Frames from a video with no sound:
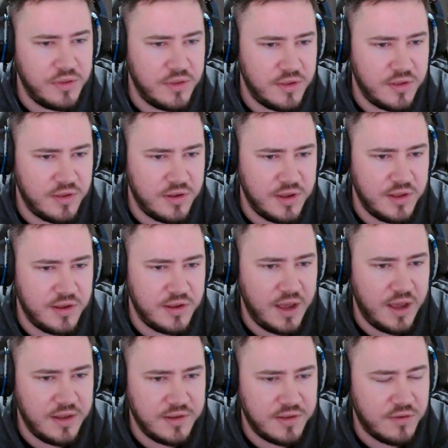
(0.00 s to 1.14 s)
This is a decent
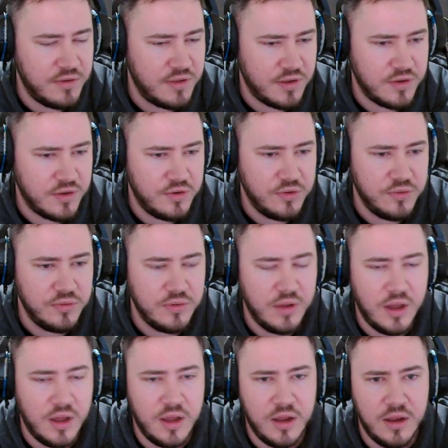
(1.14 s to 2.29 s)
hand to squeeze and call
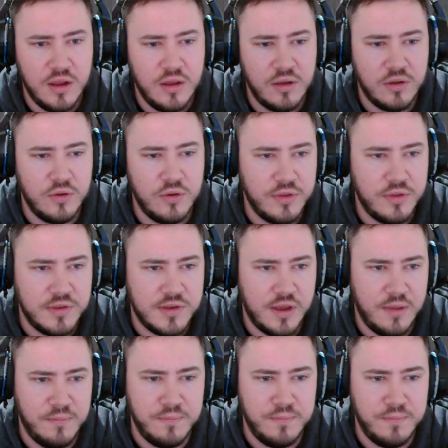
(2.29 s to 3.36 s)
this time.